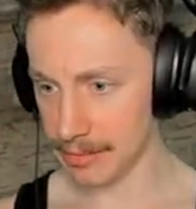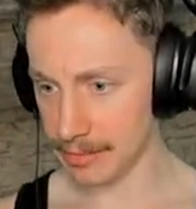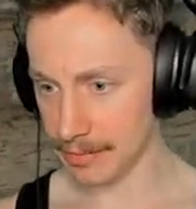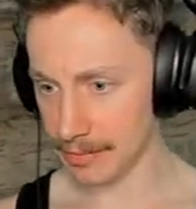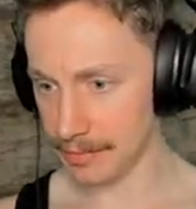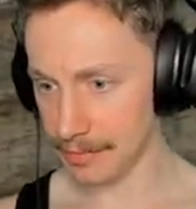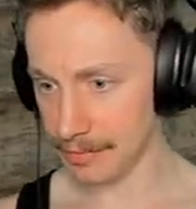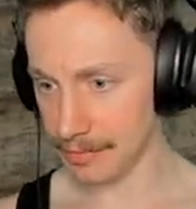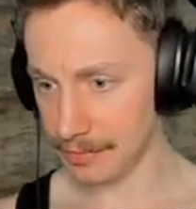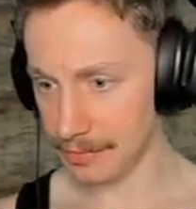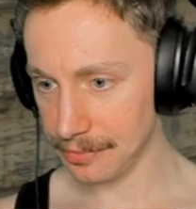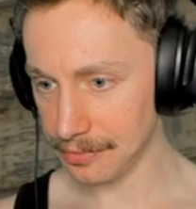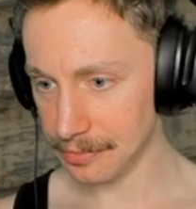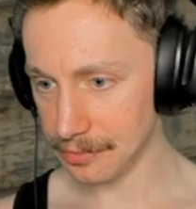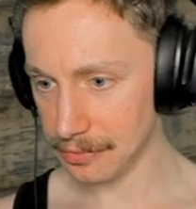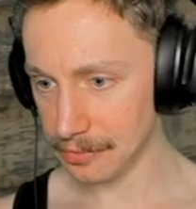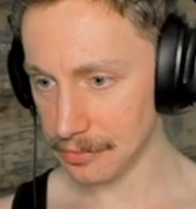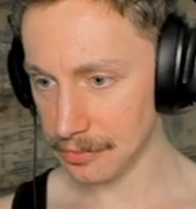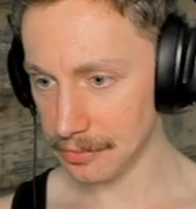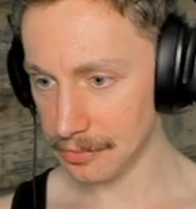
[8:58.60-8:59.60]

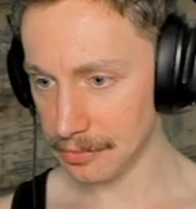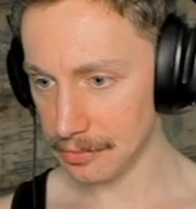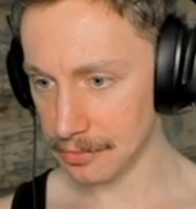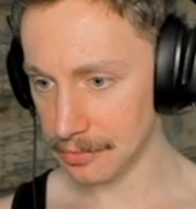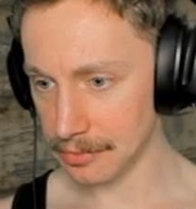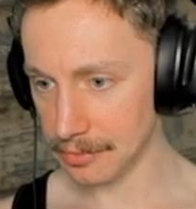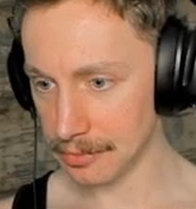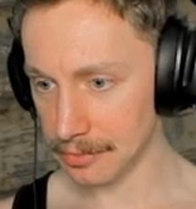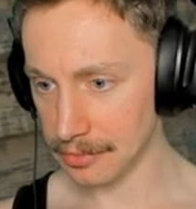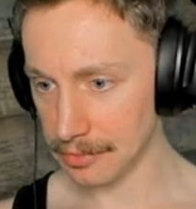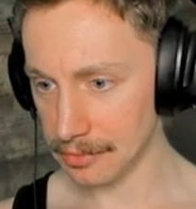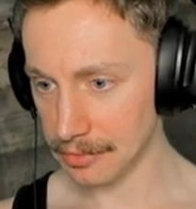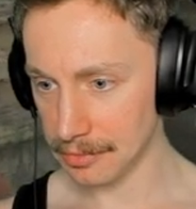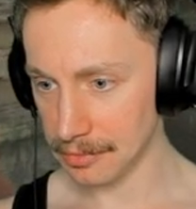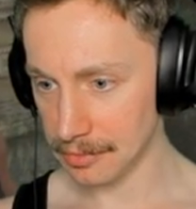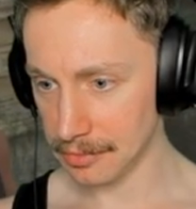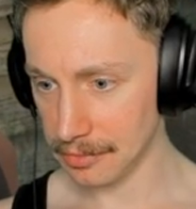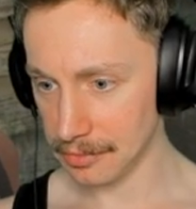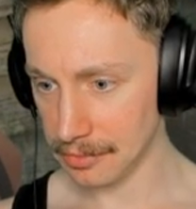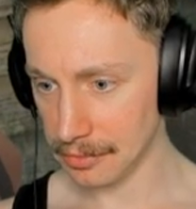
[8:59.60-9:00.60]

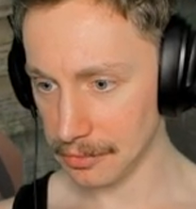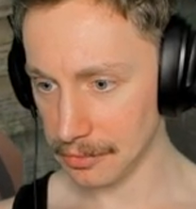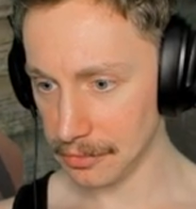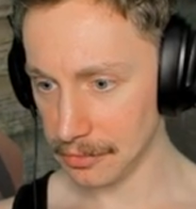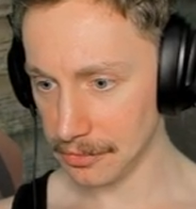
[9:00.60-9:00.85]
Nothing is said.